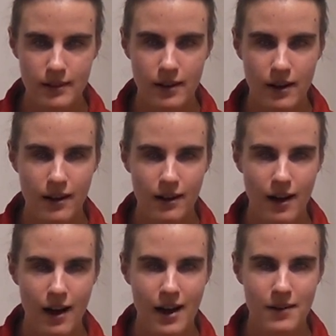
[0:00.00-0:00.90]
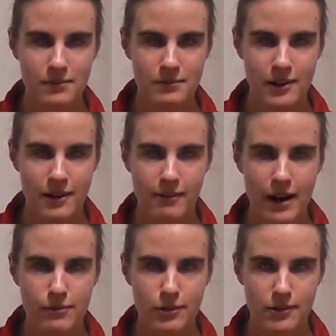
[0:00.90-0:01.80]
I'm really
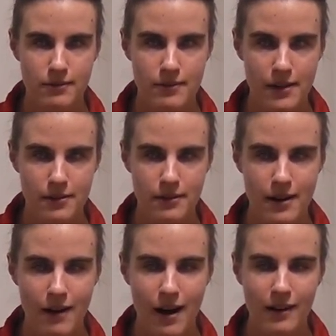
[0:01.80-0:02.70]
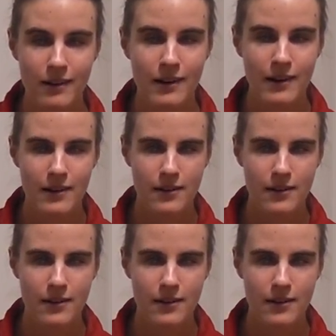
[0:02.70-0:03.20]
grateful that there are